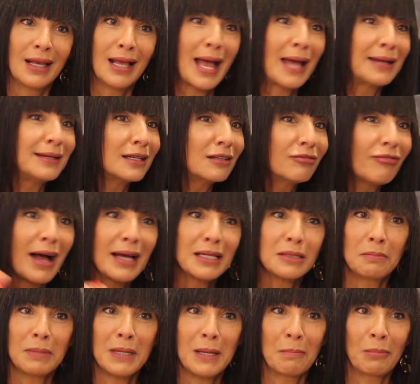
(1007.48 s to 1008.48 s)
and
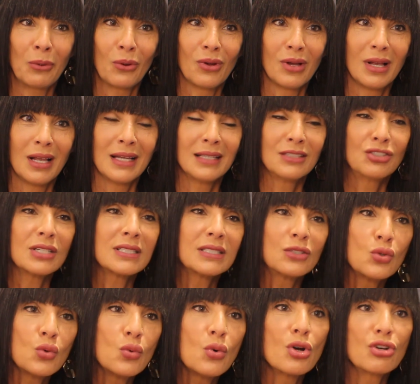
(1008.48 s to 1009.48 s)
invite people
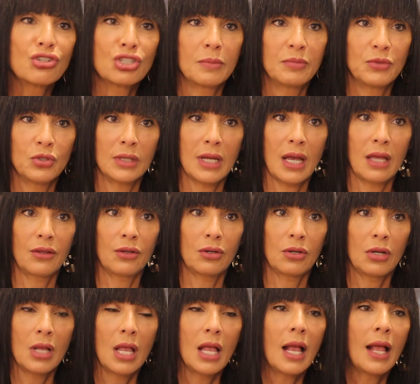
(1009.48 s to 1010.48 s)
just to worship
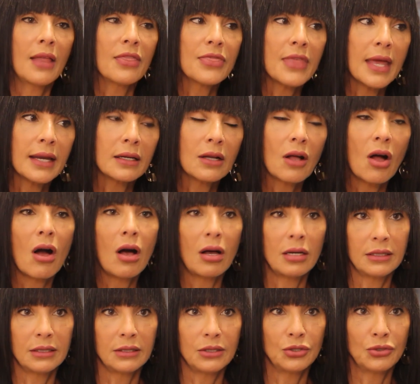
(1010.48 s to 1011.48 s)
together and thank
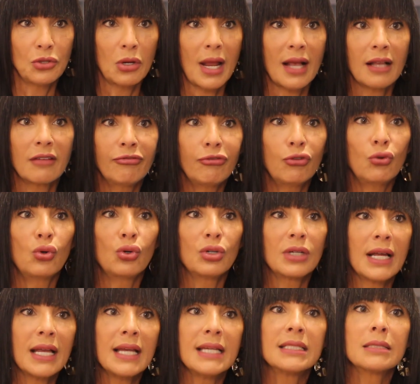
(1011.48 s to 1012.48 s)
God, like for
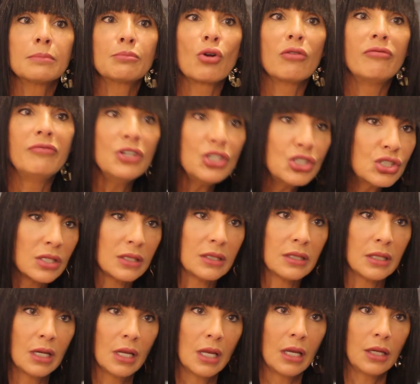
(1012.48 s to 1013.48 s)
His
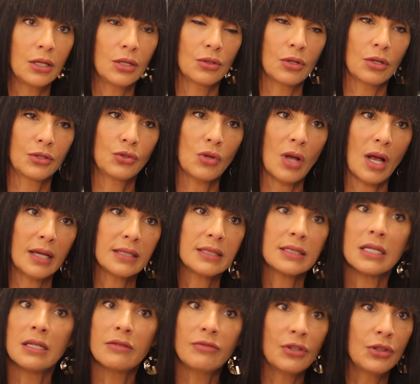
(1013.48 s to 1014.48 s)
provision, to
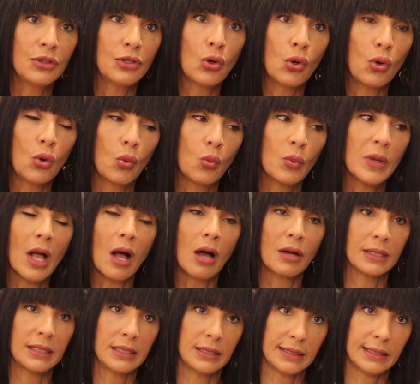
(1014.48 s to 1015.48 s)
us, even though we
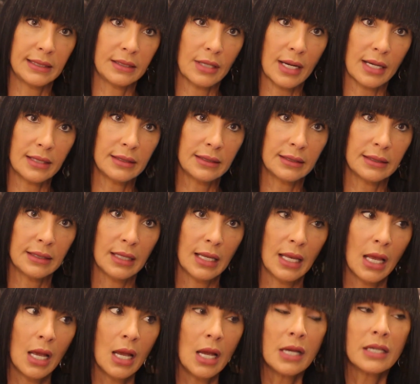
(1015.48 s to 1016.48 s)
are in distress.
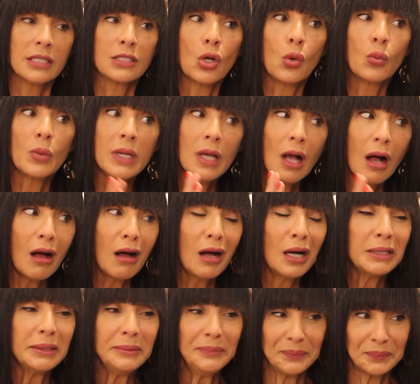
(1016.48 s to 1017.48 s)
So we
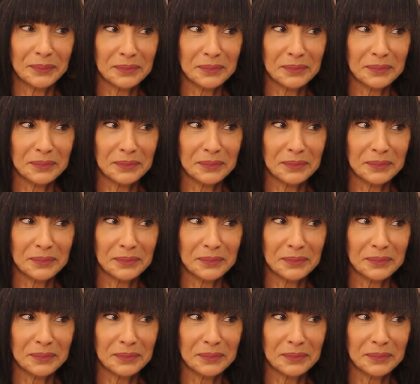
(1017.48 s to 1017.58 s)
are